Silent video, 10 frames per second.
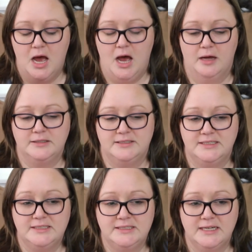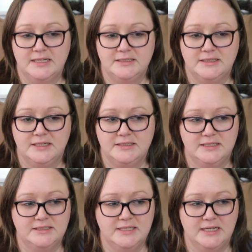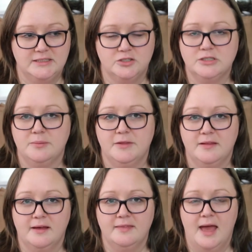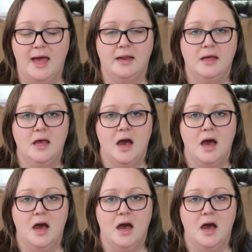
uh, Dissent Dissent or something like that